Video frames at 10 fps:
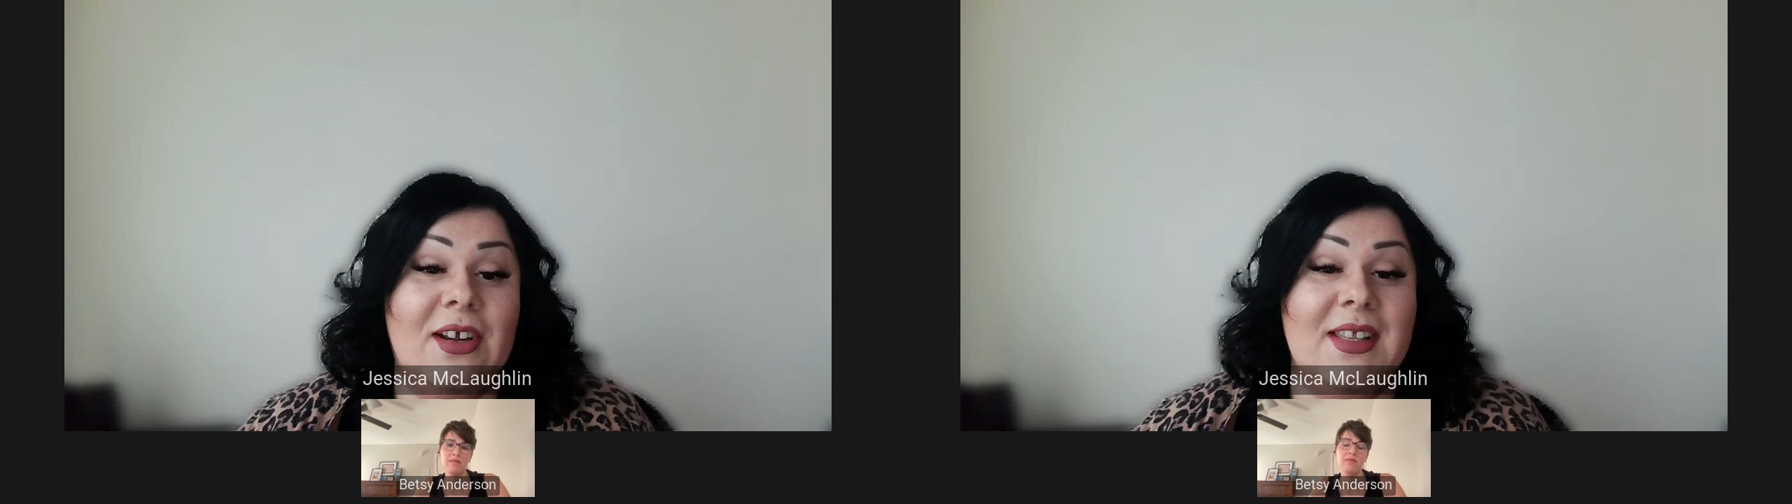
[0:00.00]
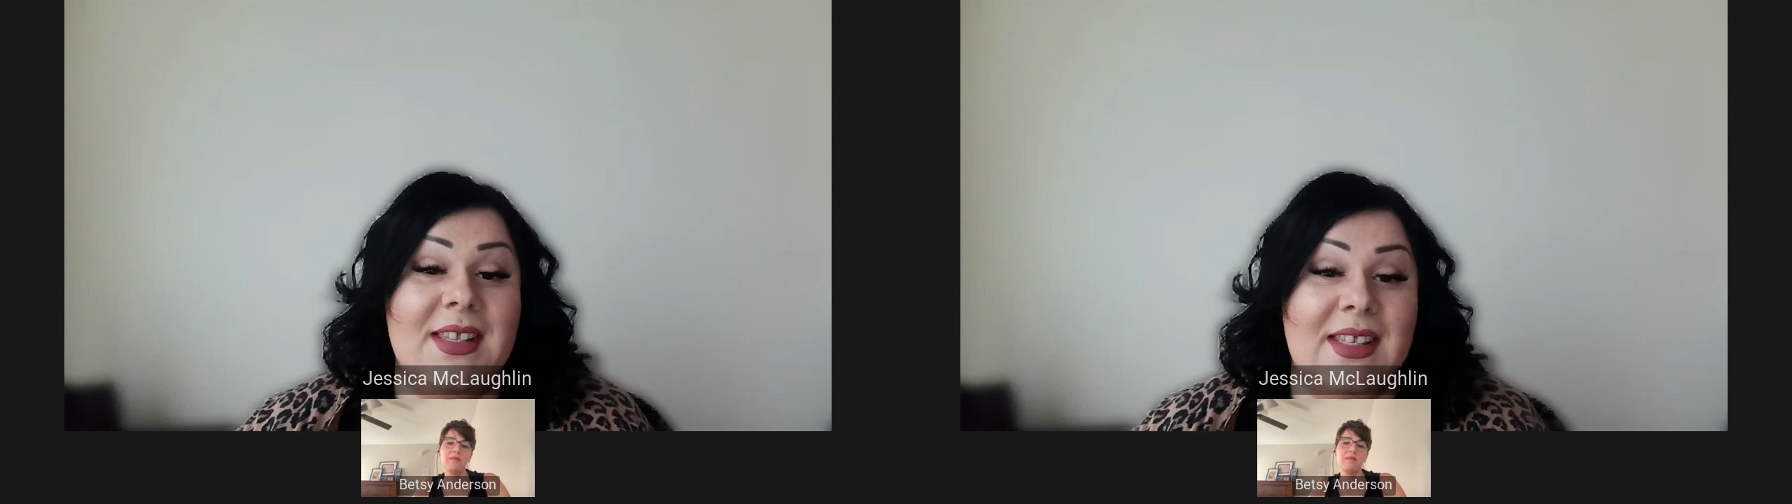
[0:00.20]

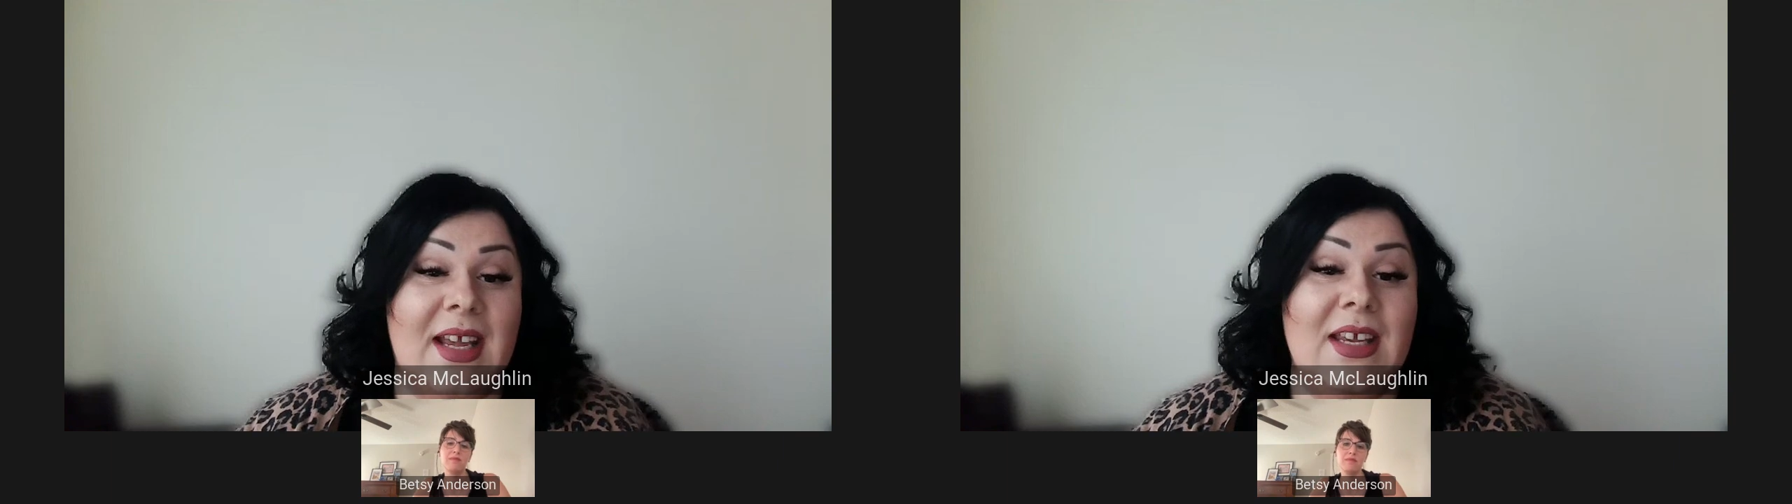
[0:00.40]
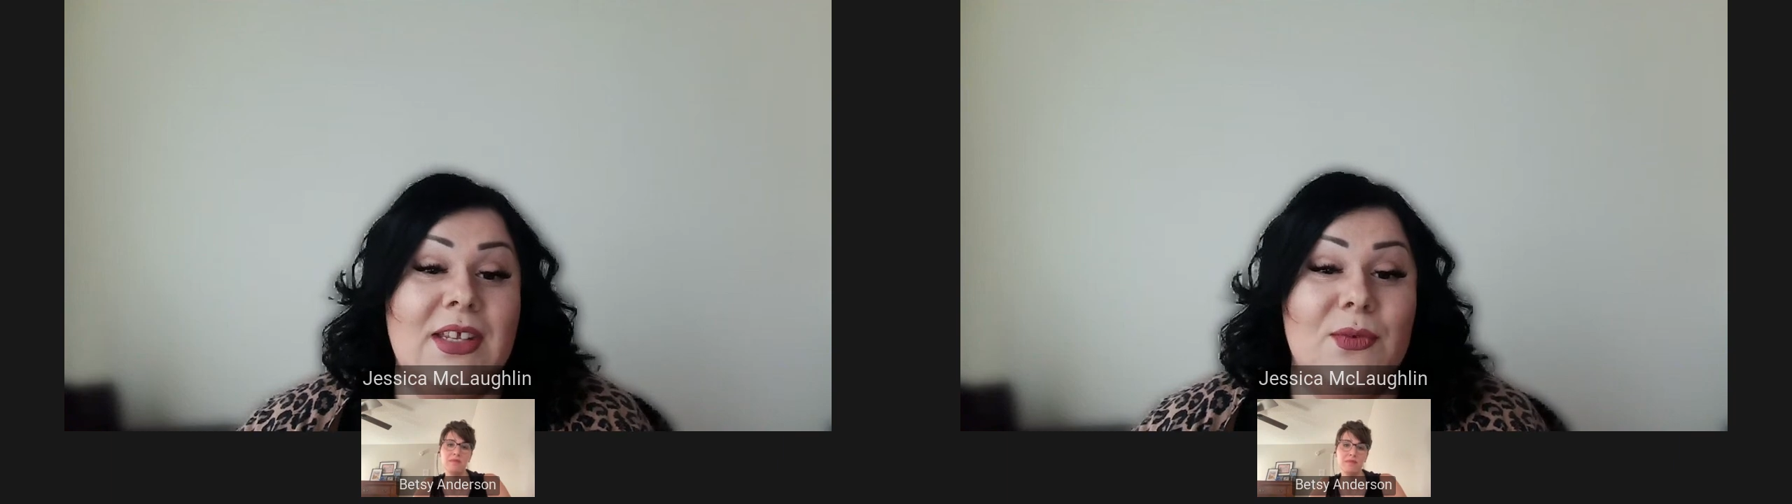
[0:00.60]

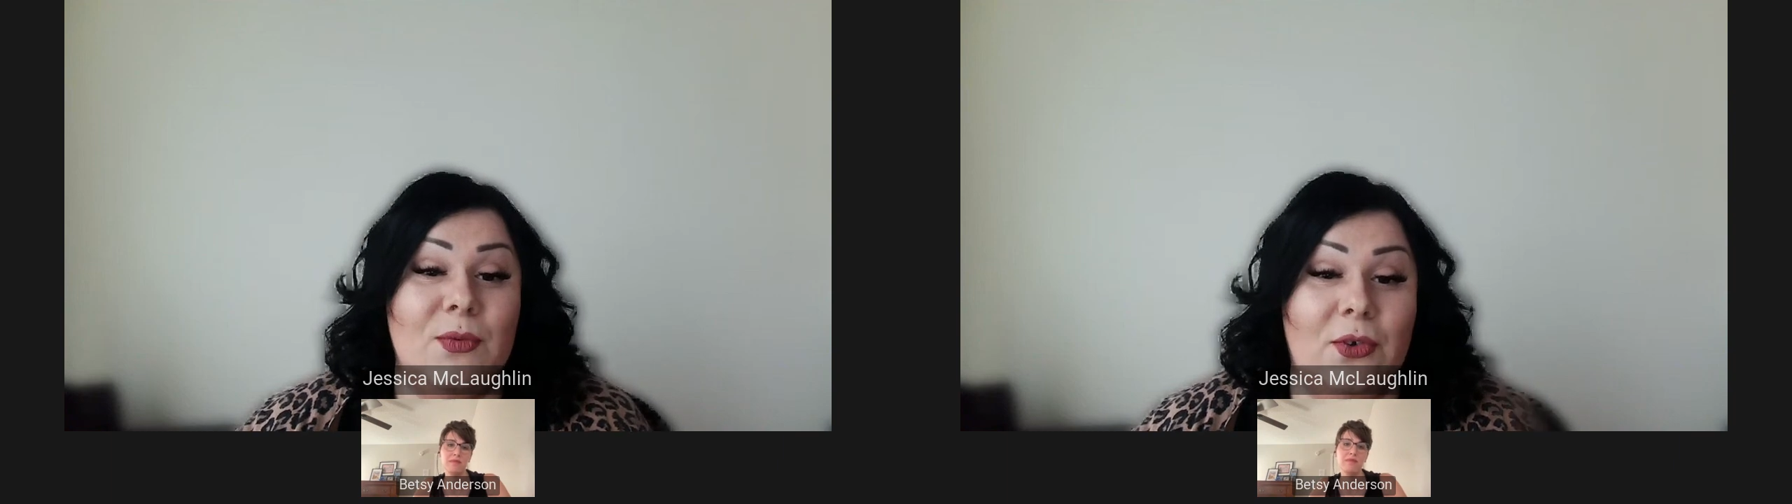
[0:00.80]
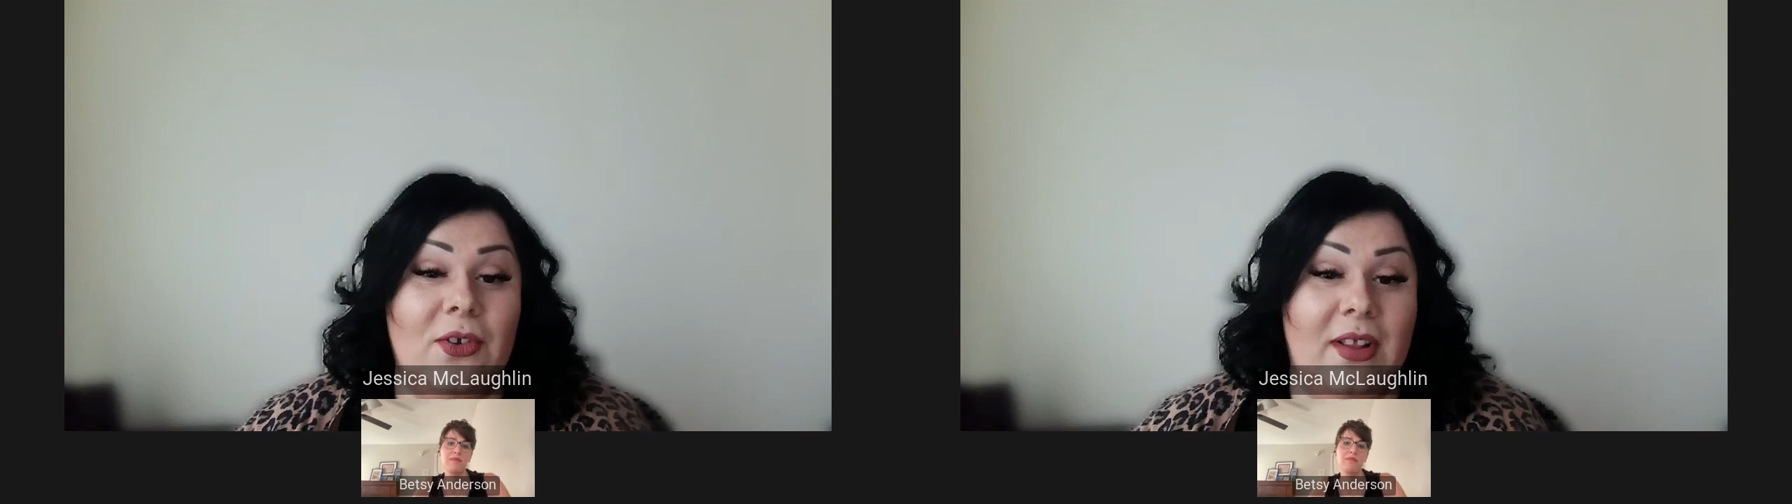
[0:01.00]
concise
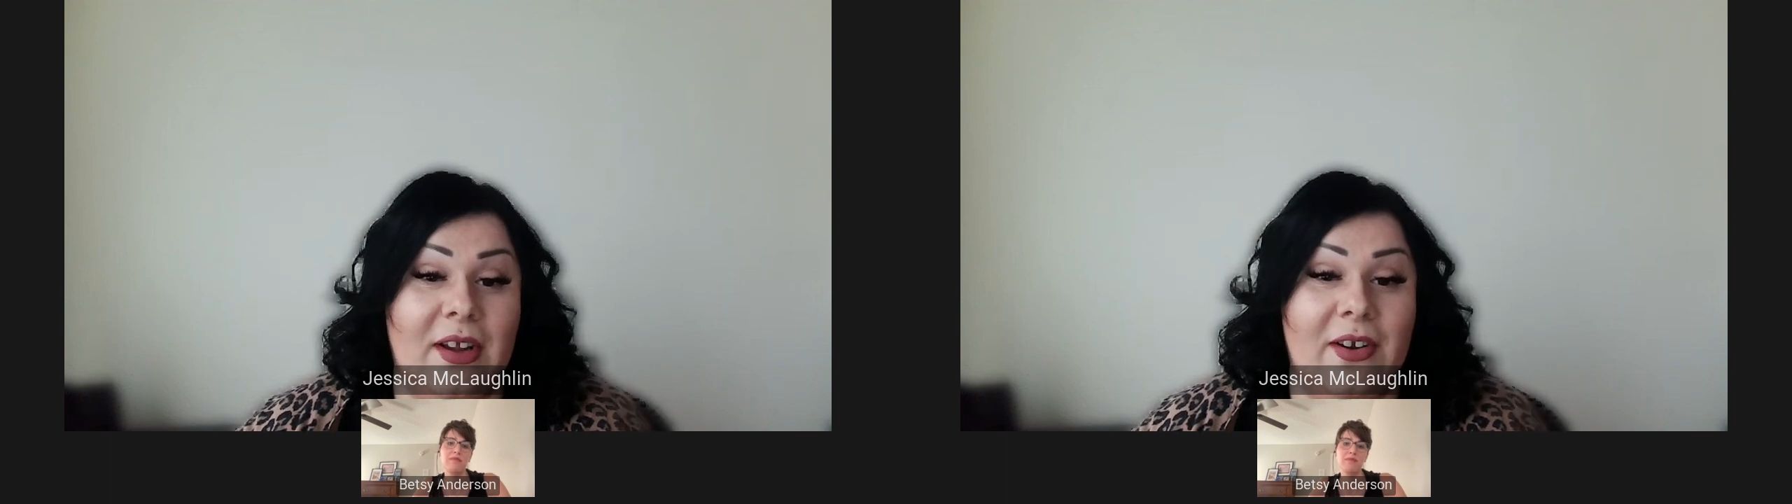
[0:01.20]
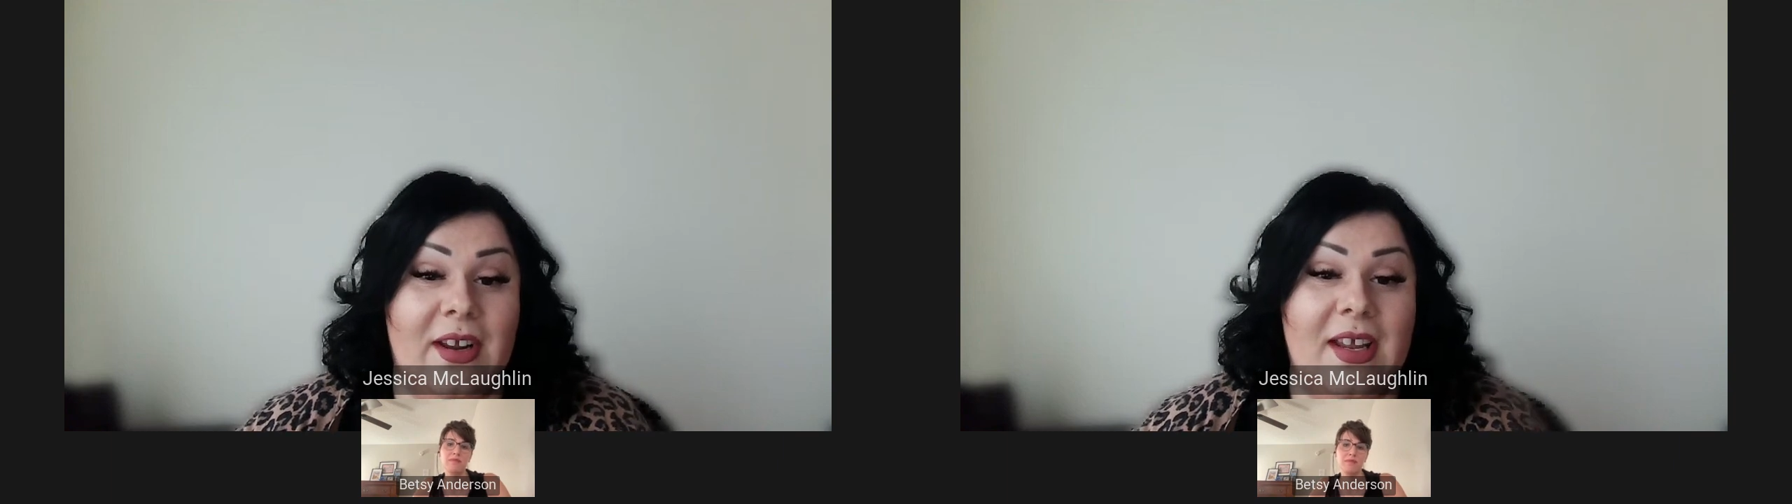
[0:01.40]
role
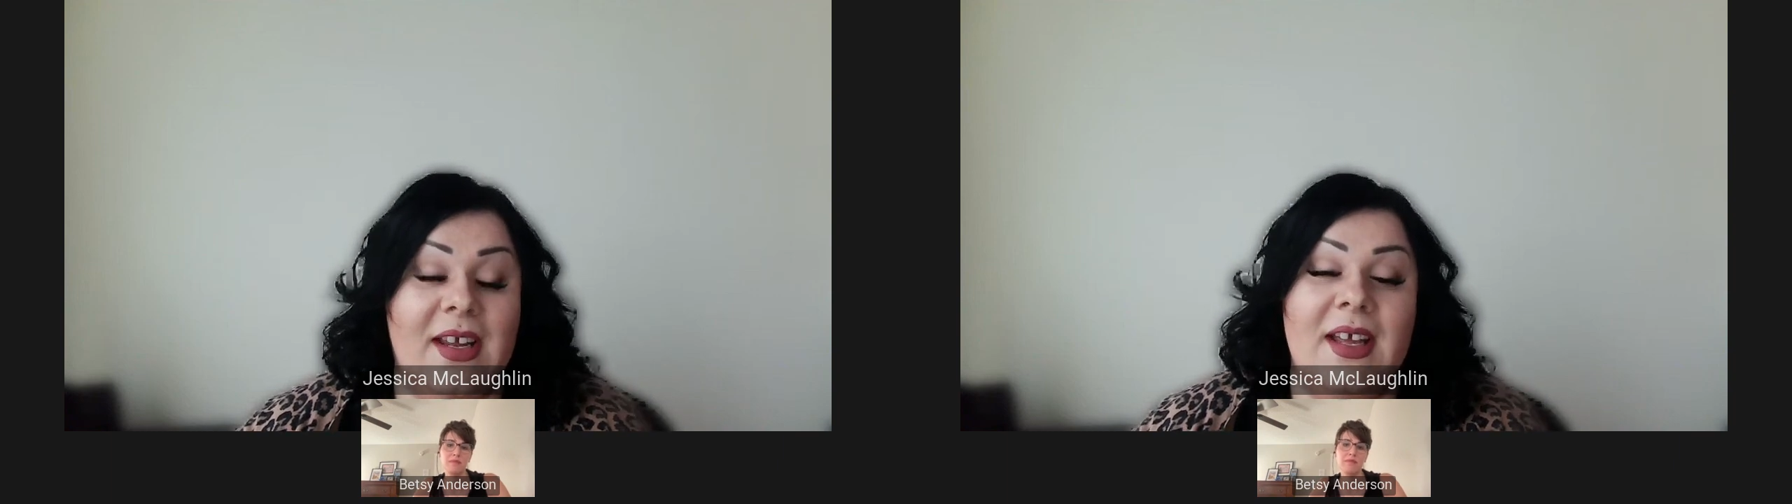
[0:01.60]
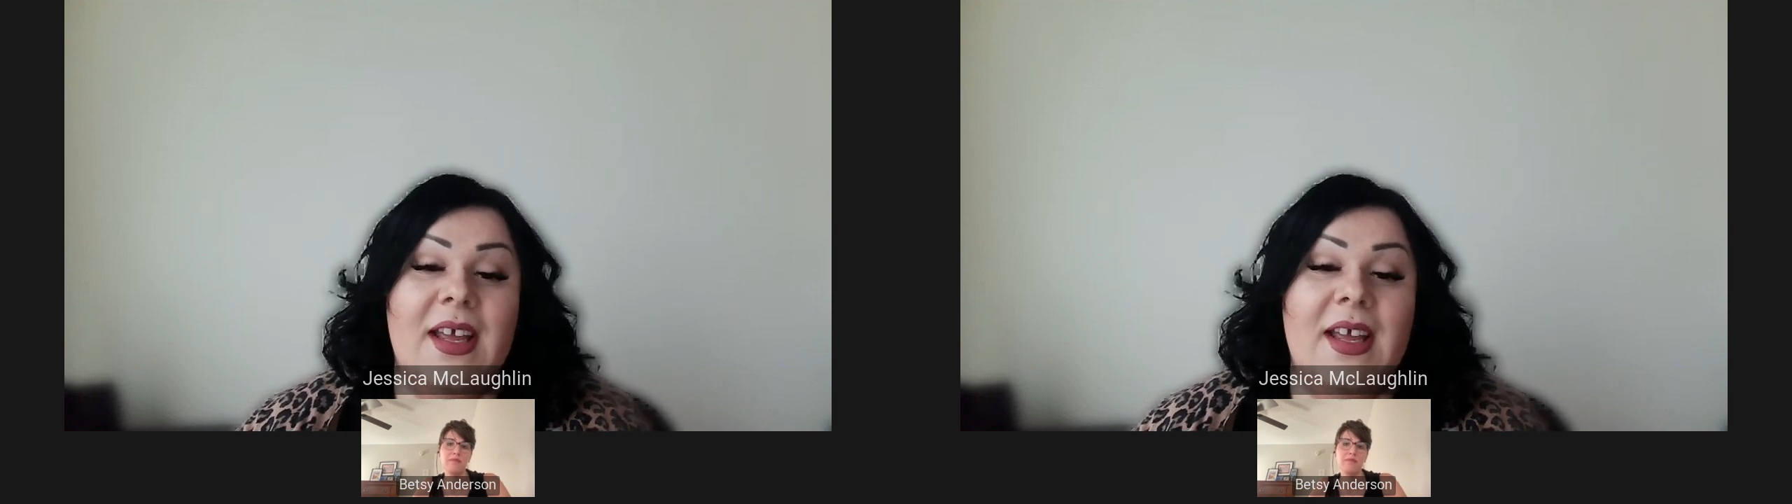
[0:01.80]
clarity?